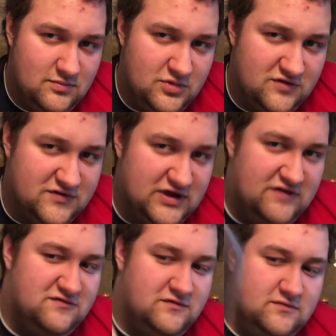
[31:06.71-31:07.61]
Beautiful
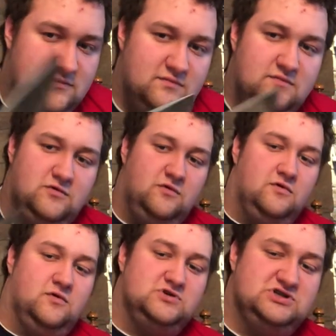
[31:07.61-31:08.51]
knife,
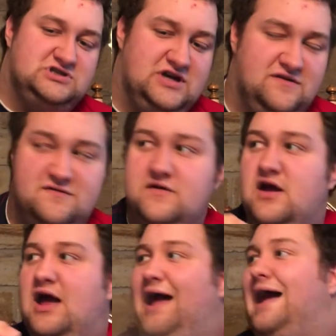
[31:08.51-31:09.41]
gorgeous knife
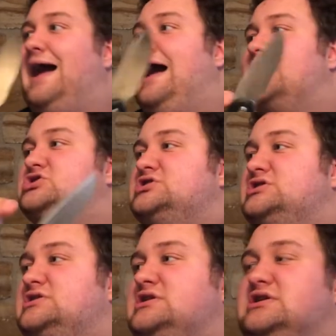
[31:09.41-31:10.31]

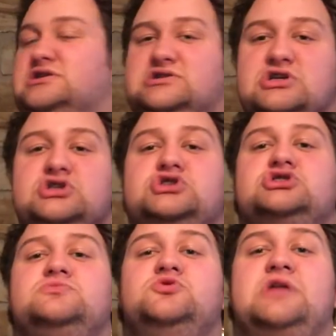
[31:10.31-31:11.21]
action is
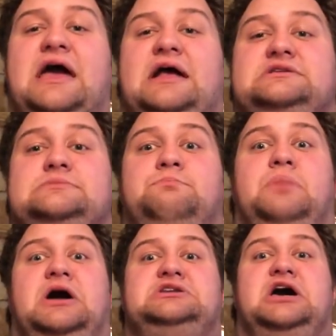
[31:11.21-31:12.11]
smooth as
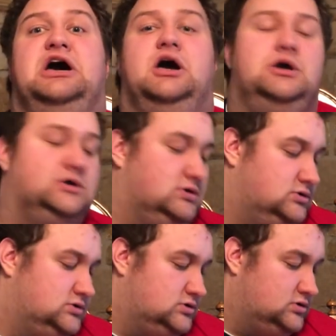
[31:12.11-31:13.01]
butter.
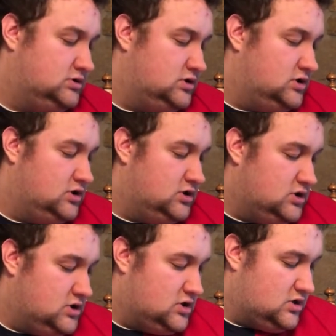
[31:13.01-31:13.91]
All
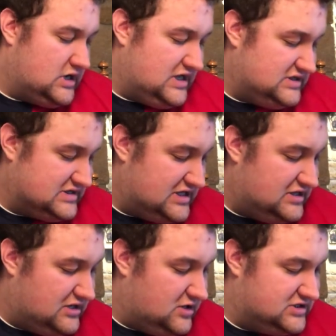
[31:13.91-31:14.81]
right, and
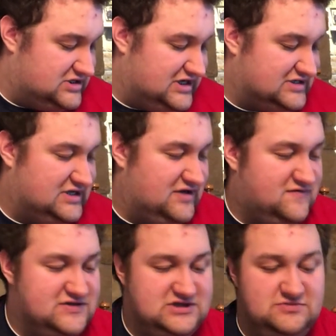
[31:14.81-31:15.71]
then on to the next knife
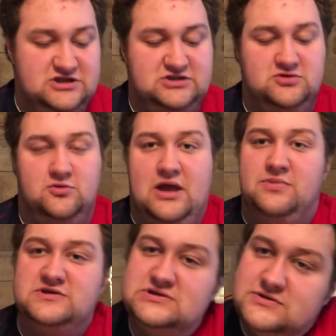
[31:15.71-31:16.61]
is the B2
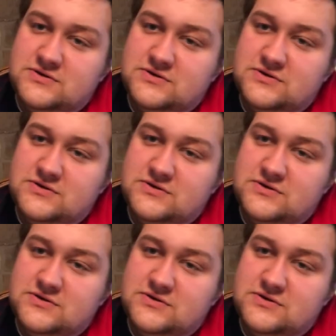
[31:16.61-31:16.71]
Grampus.